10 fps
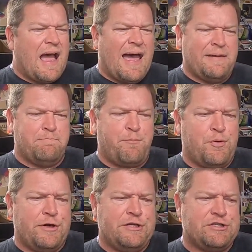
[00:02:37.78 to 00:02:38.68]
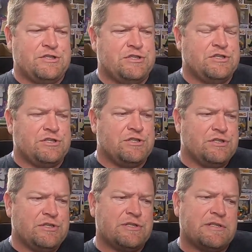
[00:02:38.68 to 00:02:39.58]
I'm pretty
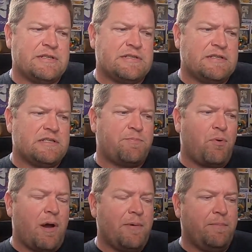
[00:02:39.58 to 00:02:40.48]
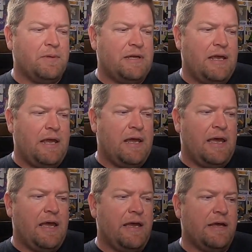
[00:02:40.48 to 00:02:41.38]
sure that this is probably
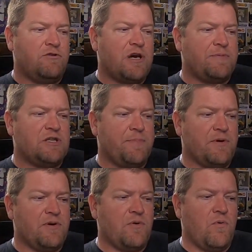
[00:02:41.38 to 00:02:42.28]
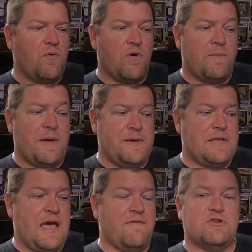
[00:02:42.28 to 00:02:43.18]
a drop shipper, or maybe
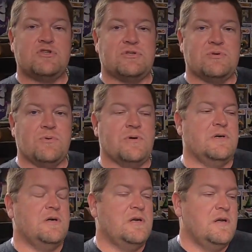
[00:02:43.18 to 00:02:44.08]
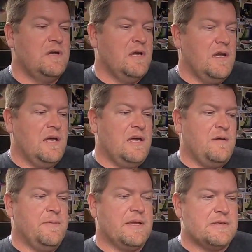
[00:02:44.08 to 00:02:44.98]
they have a store,
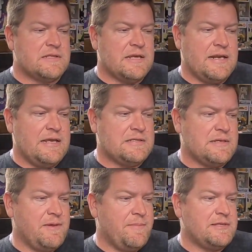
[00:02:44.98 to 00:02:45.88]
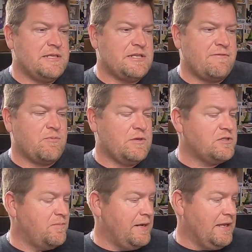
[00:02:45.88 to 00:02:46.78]
because the lady sent me a message afterwards,
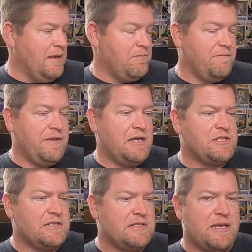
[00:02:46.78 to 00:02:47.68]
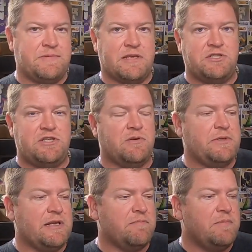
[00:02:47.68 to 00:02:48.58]
told me to keep the VHS tapes because she don't
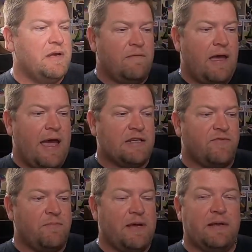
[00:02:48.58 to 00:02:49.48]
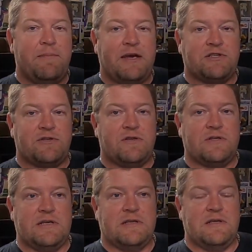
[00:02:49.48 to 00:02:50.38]
need them. Asked for me to make sure
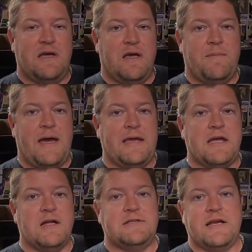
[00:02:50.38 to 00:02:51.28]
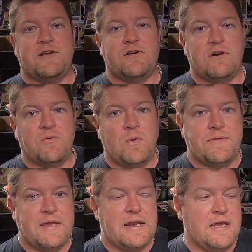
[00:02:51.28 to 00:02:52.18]
that I contact her
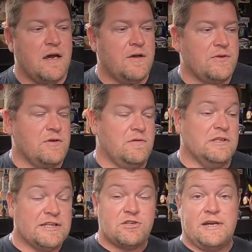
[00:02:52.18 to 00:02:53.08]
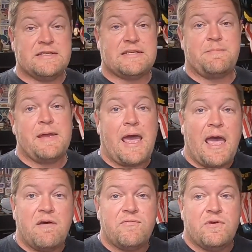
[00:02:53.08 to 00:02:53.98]
with any other electronics I may
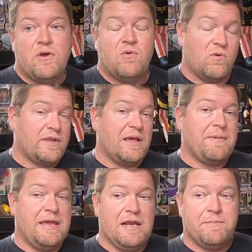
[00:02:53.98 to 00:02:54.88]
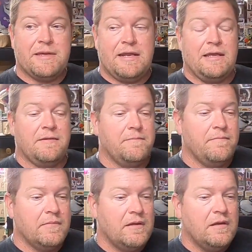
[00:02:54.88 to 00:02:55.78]
have or that I may end up getting.
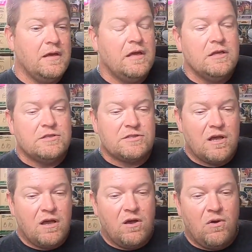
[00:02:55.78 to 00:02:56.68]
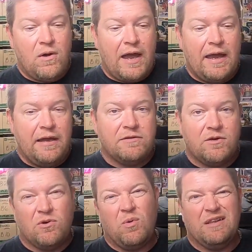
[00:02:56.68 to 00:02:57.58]
So I
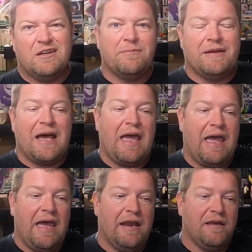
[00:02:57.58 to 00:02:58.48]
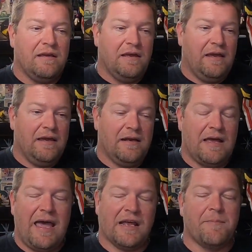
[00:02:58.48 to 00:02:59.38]
told her what little bit I had, and
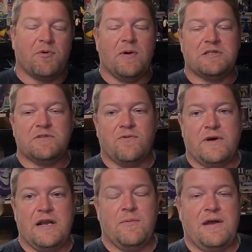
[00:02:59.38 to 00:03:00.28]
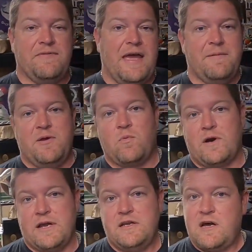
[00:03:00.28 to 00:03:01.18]
I had a couple questions for her anyway, if they had to be
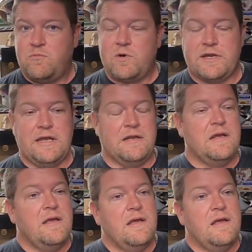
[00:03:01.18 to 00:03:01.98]
working, non-working,